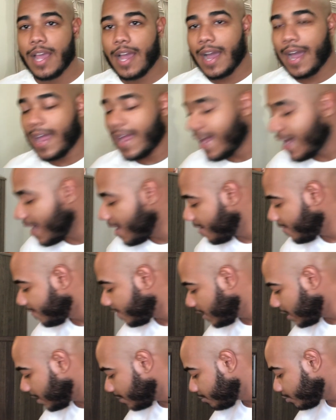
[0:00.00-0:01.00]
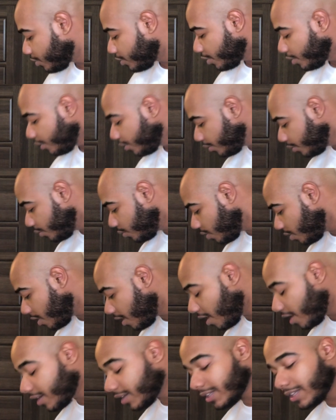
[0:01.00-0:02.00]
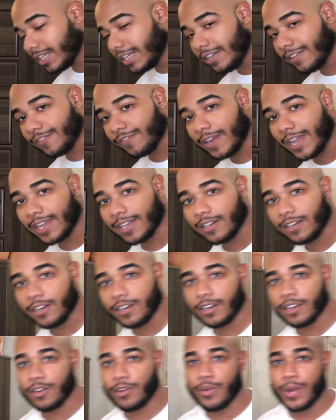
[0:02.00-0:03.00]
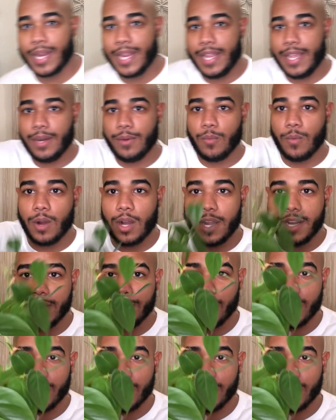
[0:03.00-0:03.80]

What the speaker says: I have two heart leaf regular green one,